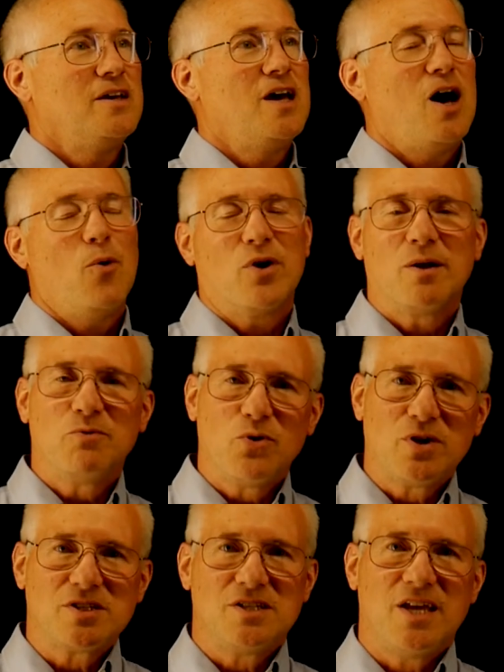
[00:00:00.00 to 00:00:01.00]
What I'm
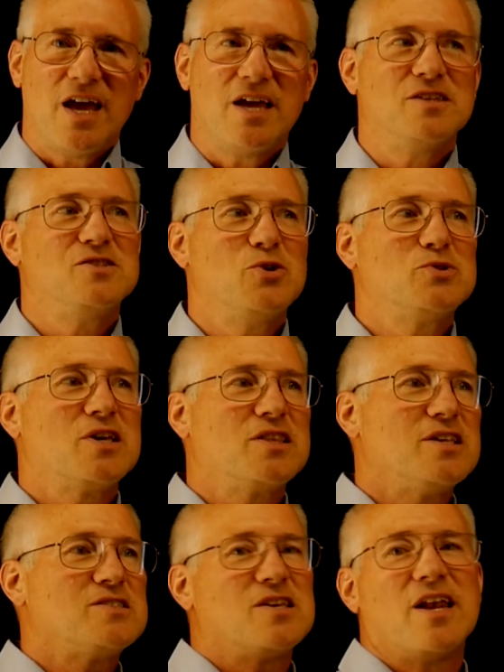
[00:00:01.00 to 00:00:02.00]
doing today is using
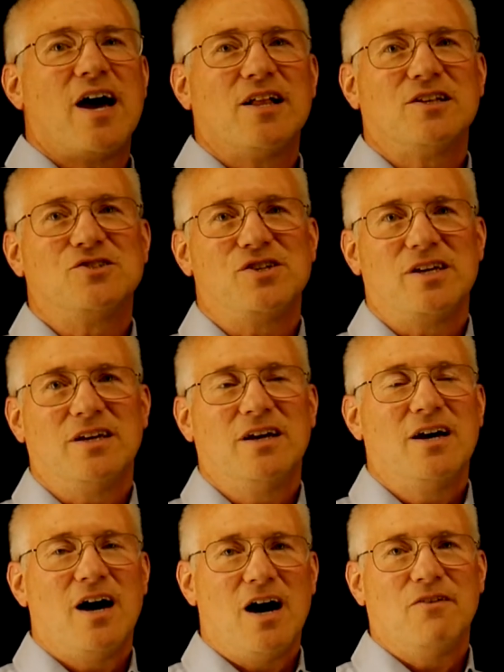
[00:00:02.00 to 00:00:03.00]
this analogy
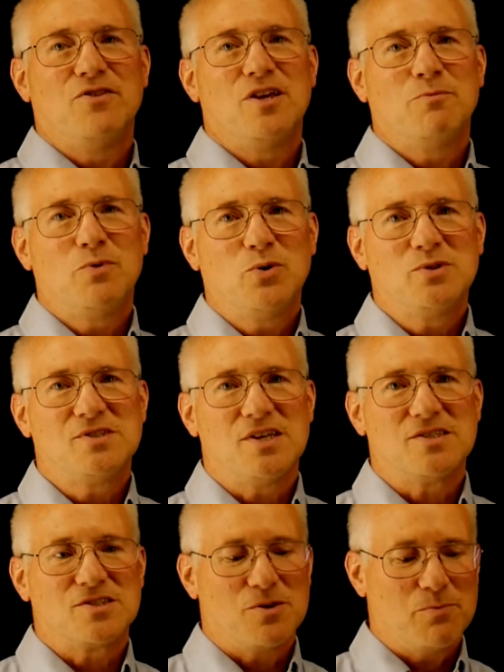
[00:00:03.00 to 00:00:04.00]
of the immune
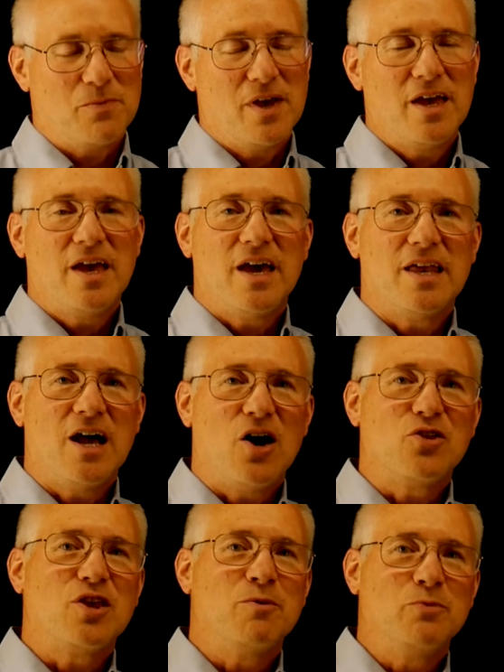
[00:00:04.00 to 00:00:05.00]
system and how
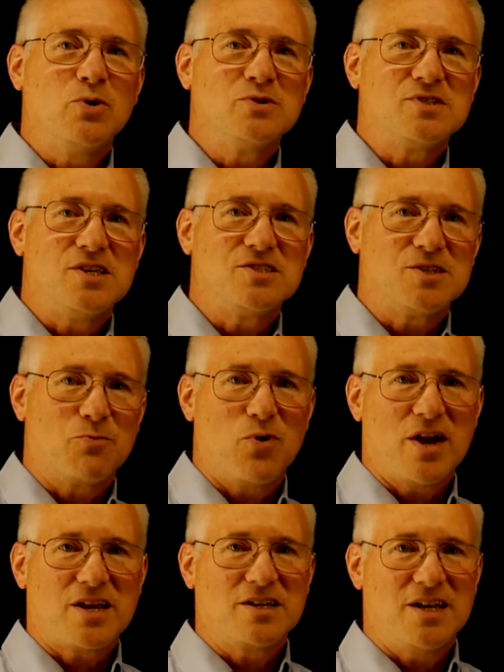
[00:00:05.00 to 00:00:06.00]
the immune system
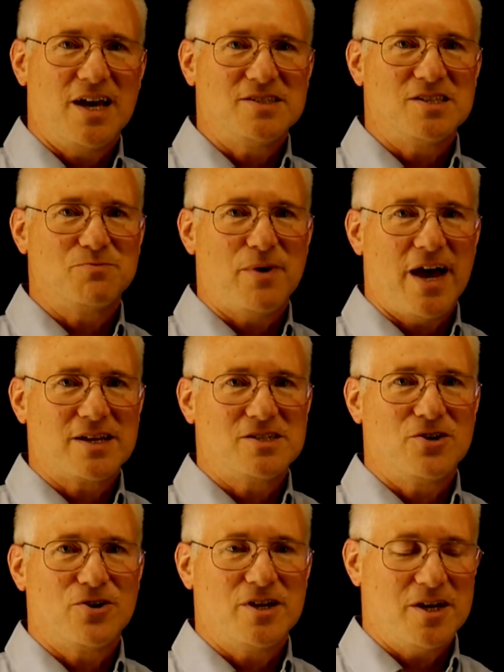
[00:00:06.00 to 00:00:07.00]
recognizes
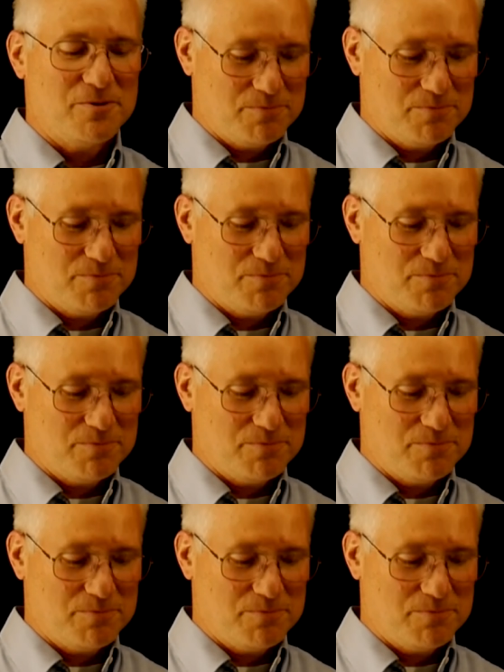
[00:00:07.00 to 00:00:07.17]
bacteria.